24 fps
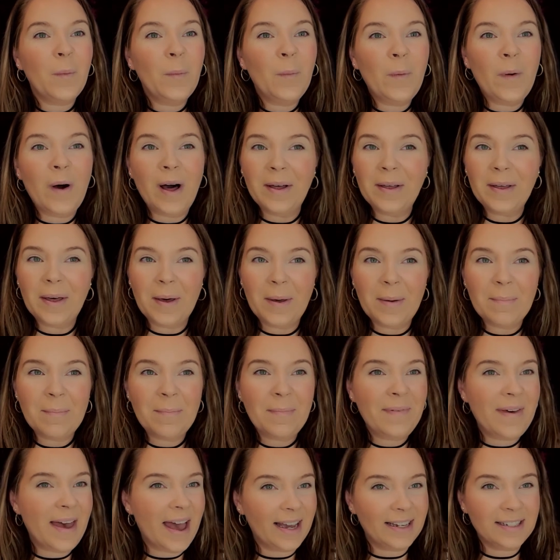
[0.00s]
welcome
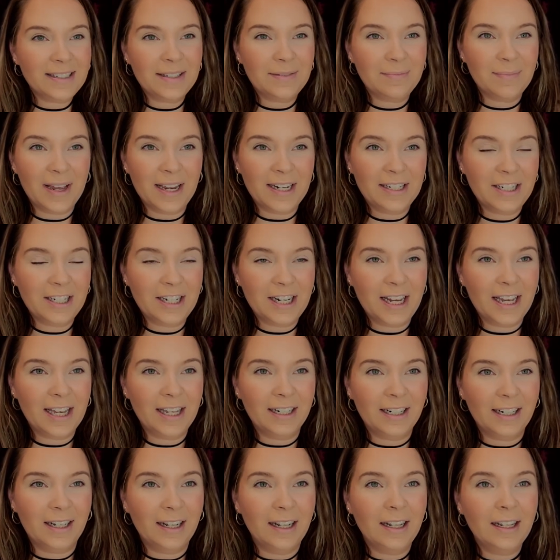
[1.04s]
back to my
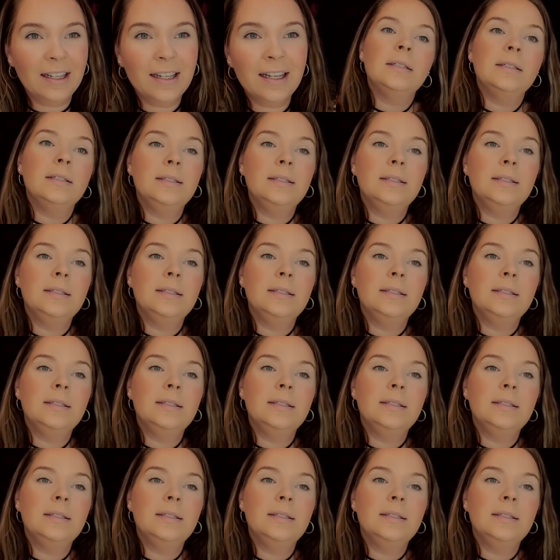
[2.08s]
channel.